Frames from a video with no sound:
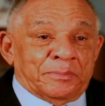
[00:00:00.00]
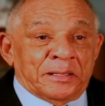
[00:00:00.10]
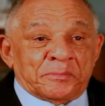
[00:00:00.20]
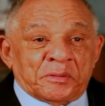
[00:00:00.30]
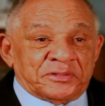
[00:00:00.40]
I
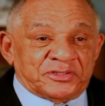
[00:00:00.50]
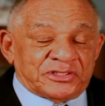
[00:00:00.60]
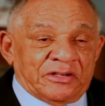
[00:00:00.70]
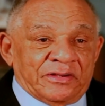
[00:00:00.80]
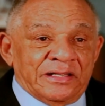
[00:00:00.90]
played with my brother
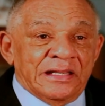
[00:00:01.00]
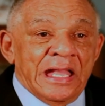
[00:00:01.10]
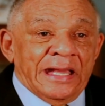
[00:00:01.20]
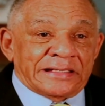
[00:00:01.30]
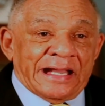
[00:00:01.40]
Jerry,
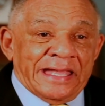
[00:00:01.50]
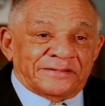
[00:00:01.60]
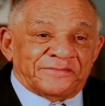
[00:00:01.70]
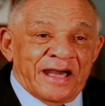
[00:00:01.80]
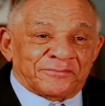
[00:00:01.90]
and the guy had
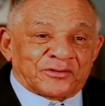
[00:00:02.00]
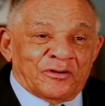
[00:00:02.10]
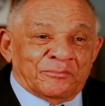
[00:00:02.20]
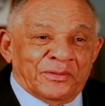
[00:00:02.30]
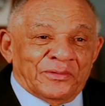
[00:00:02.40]
a valve
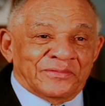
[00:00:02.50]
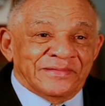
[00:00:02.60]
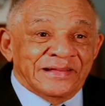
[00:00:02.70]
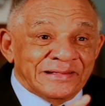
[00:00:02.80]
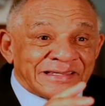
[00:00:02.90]
trombone.
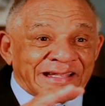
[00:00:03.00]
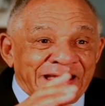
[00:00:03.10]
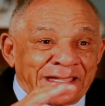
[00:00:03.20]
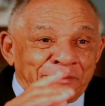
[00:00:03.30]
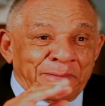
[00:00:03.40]

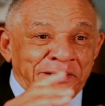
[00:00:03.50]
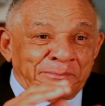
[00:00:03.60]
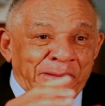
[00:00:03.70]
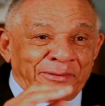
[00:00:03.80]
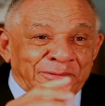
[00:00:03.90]
Lucky I could play the
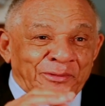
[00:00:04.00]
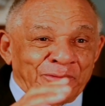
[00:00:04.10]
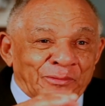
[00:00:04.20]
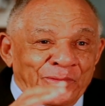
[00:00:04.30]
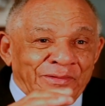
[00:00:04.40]

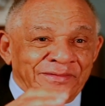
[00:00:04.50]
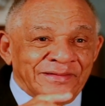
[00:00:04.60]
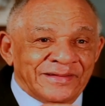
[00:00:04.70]
baritone horn.